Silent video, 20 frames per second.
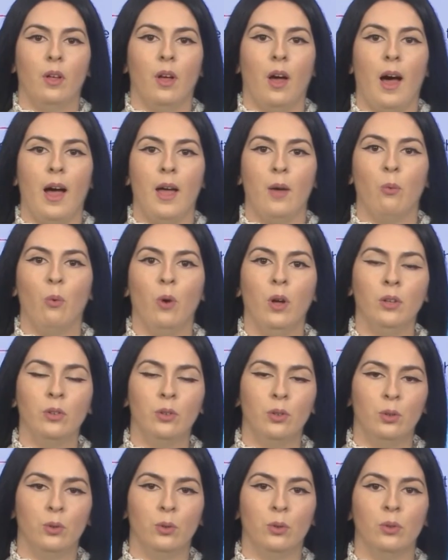I
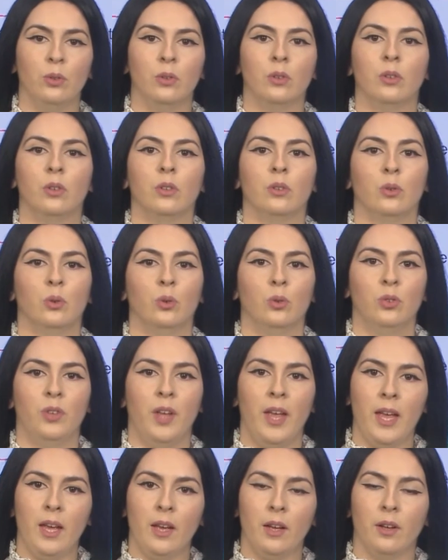want you to
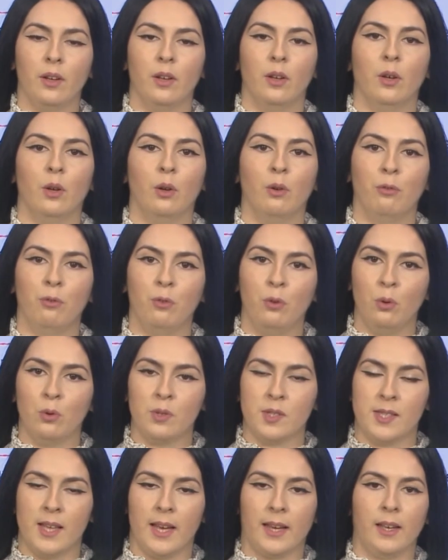take a few
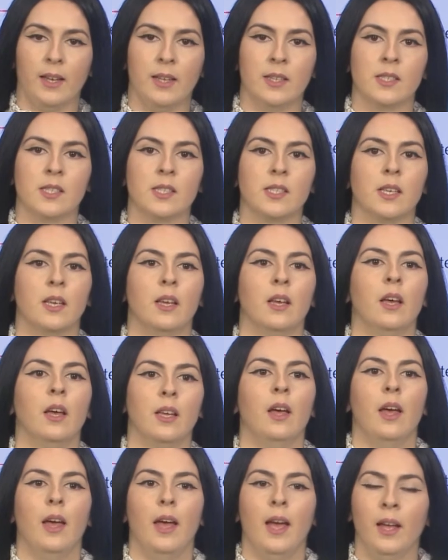seconds
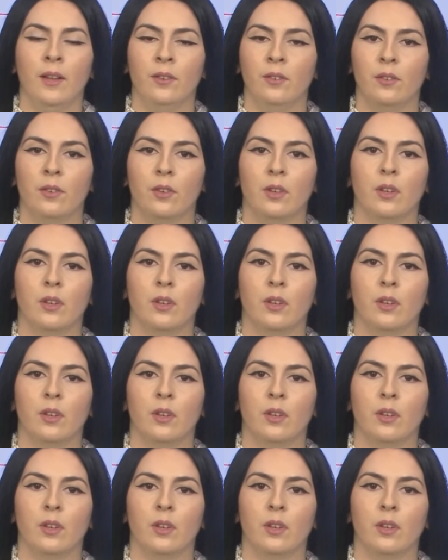and